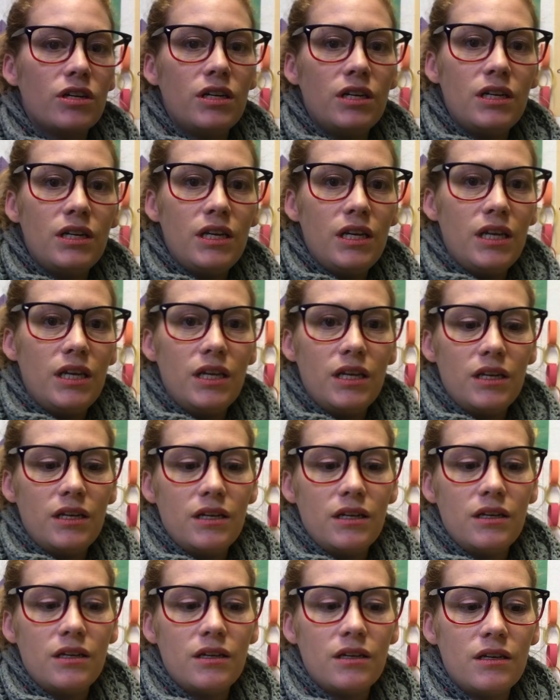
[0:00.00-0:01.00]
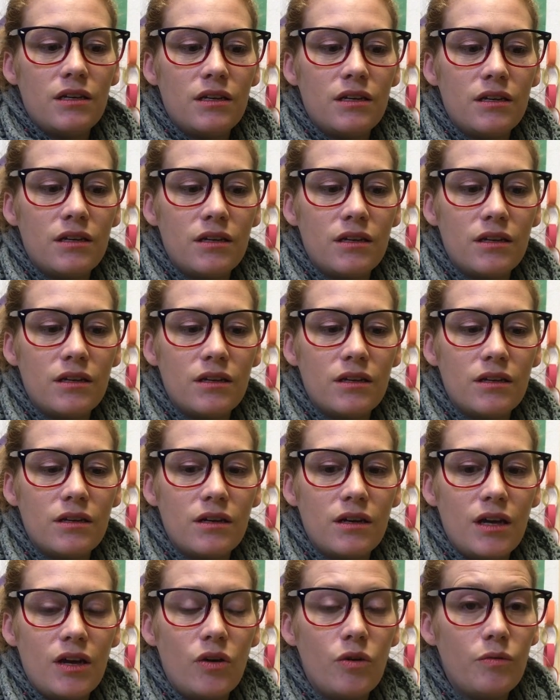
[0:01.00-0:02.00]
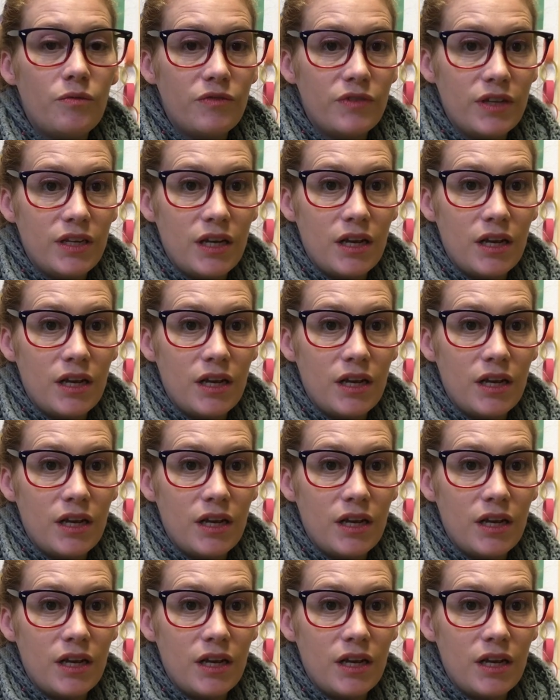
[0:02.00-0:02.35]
gonna need, hopefully